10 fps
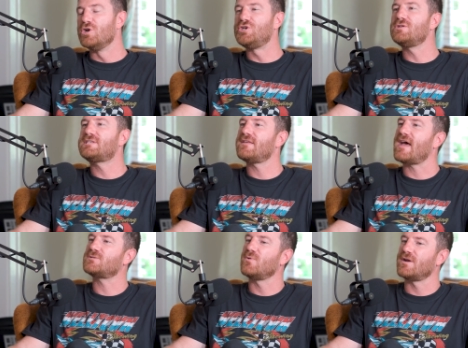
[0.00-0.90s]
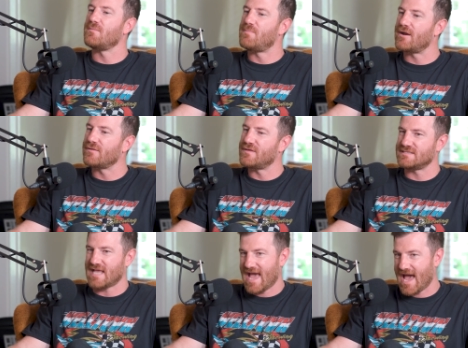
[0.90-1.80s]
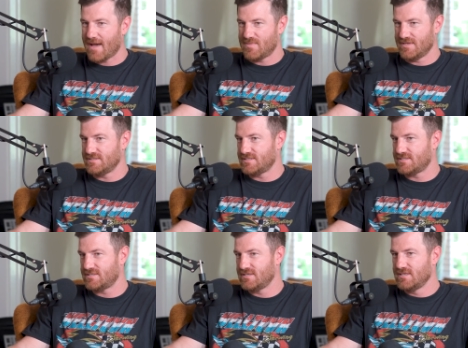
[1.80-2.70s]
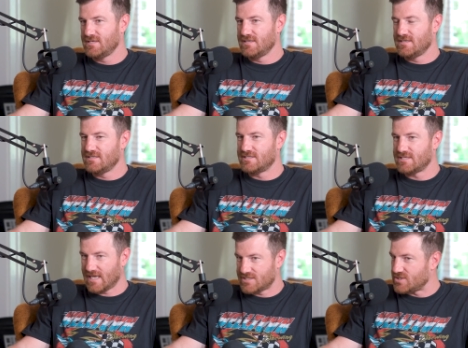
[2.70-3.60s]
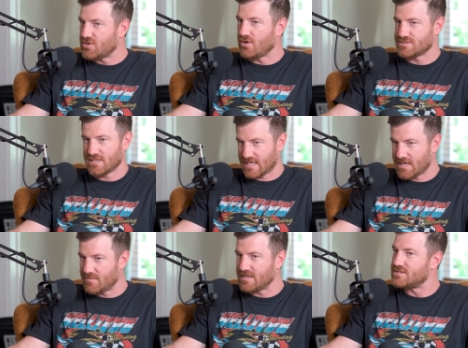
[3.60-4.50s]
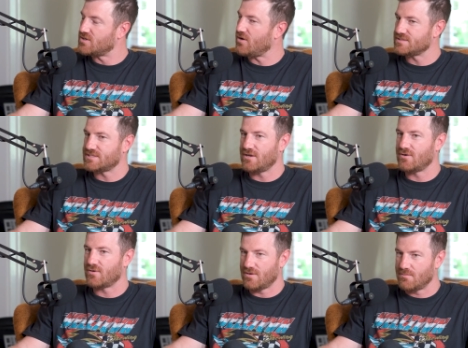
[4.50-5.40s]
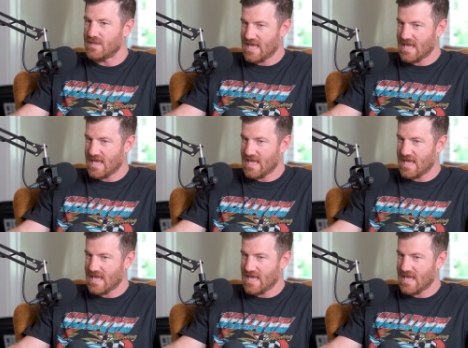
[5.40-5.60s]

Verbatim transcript: Would you say that's one of the better things that happens like to Tulsa, like coming to Tulsa or